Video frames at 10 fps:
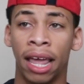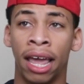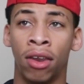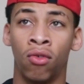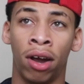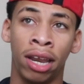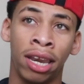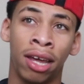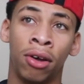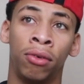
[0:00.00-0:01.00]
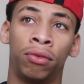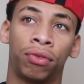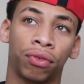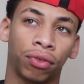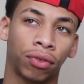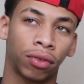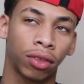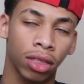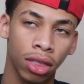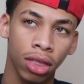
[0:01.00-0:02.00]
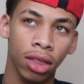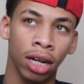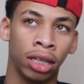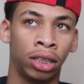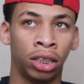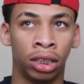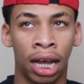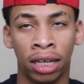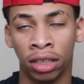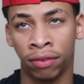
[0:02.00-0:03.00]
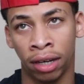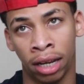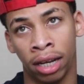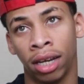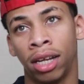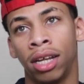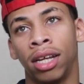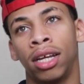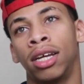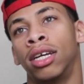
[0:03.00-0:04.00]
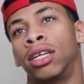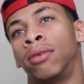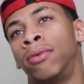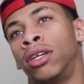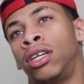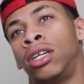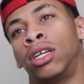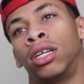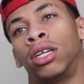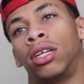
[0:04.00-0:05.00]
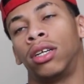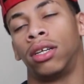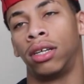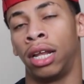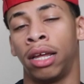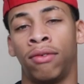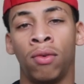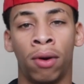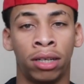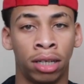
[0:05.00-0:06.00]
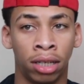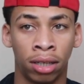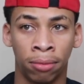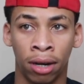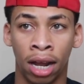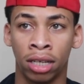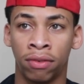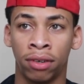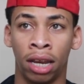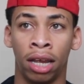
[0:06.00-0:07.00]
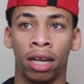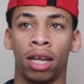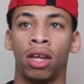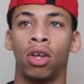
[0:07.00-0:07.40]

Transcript: And right now, I just feel like Sabrina, she just, like, if you watching this, Sabrina, I just feel like